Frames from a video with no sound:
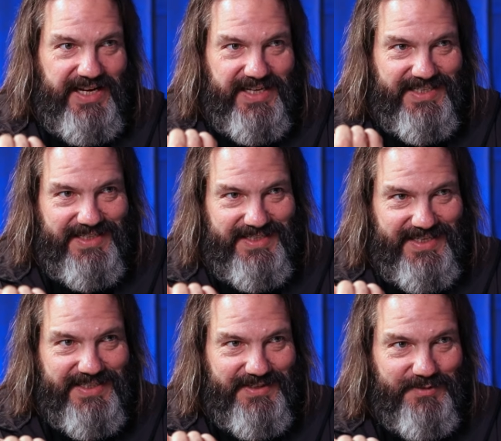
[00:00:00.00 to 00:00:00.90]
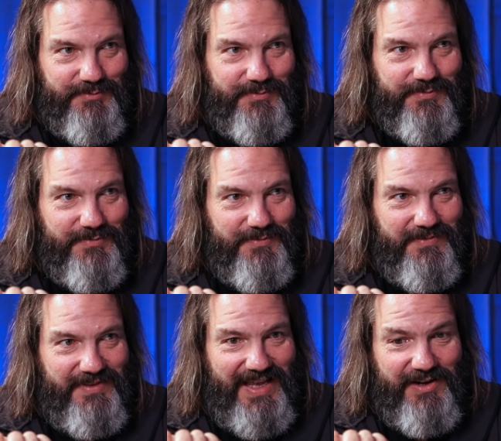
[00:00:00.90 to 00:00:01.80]
as a system,
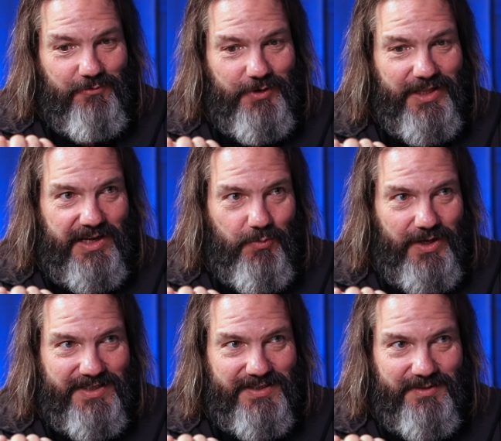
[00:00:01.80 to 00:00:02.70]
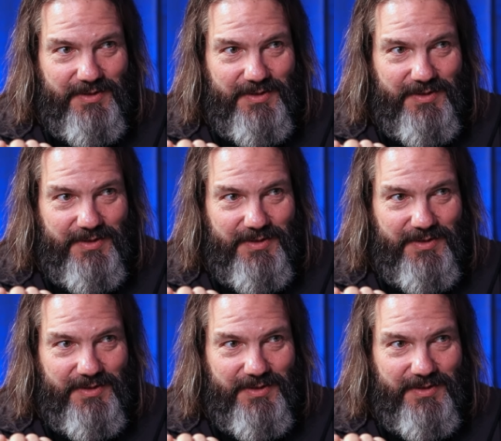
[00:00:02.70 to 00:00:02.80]
then really what's